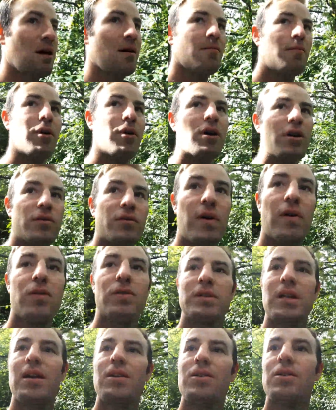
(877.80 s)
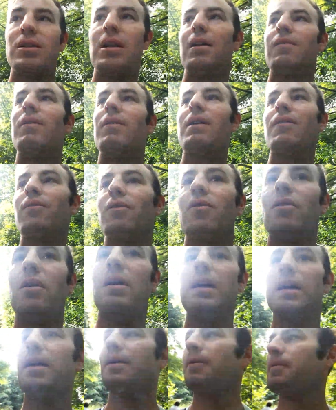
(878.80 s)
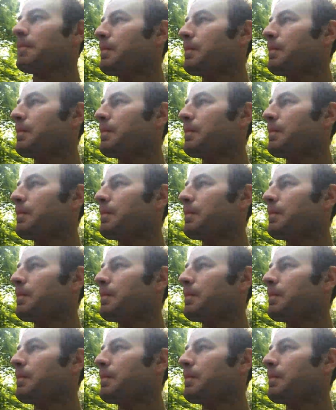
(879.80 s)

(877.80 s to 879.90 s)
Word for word: Birchvale Station. Now if you have a look here,